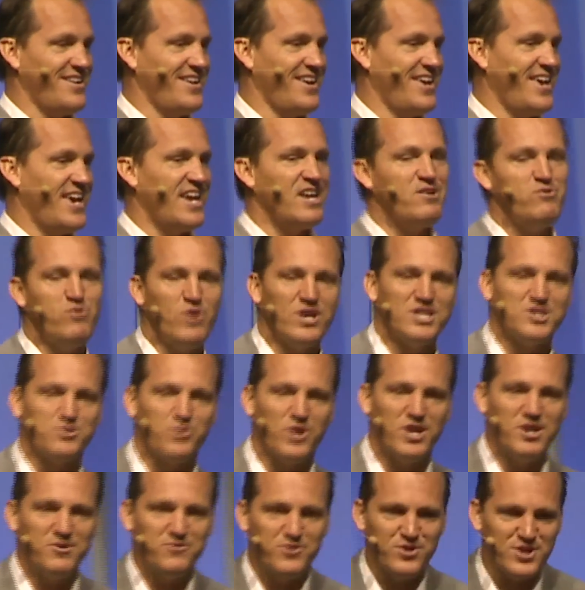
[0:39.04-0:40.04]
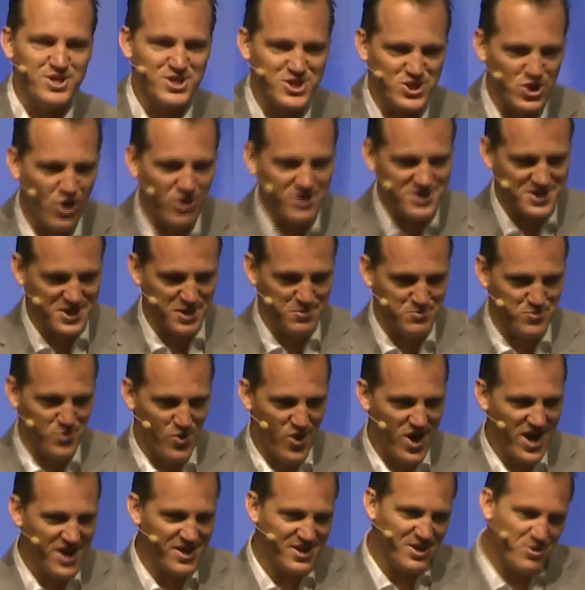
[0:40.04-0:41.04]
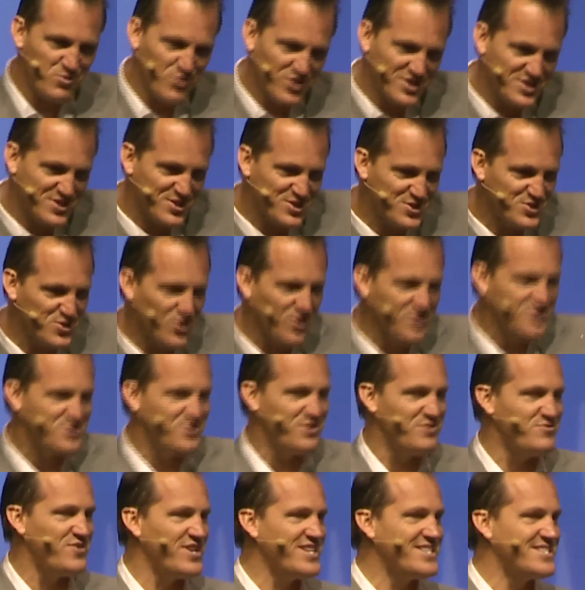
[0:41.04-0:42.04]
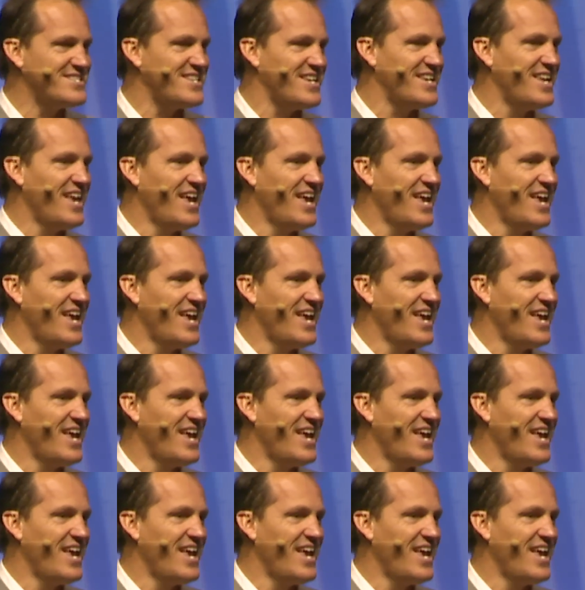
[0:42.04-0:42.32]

And everyone's ready for the stock tip, right? What's the stock to invest in?